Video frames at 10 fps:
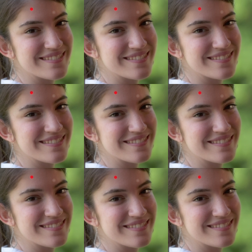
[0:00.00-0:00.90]

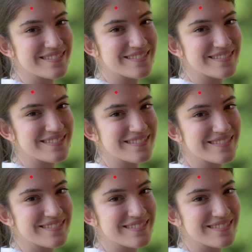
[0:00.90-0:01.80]

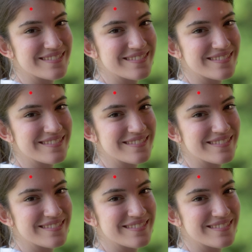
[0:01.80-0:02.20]
Nothing is said.